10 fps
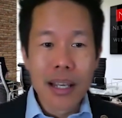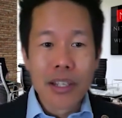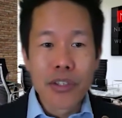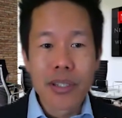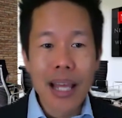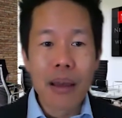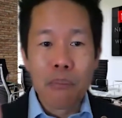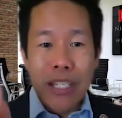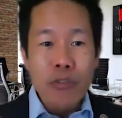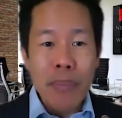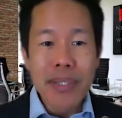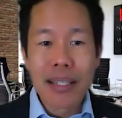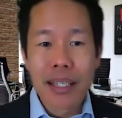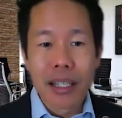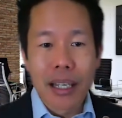So it's not
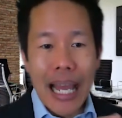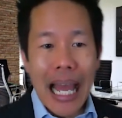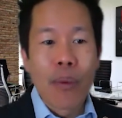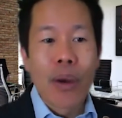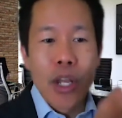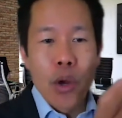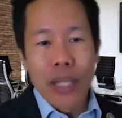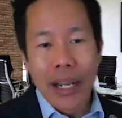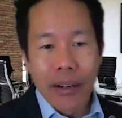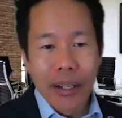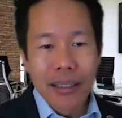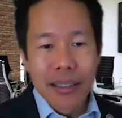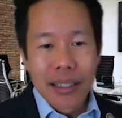misrepresenting how I know Larry.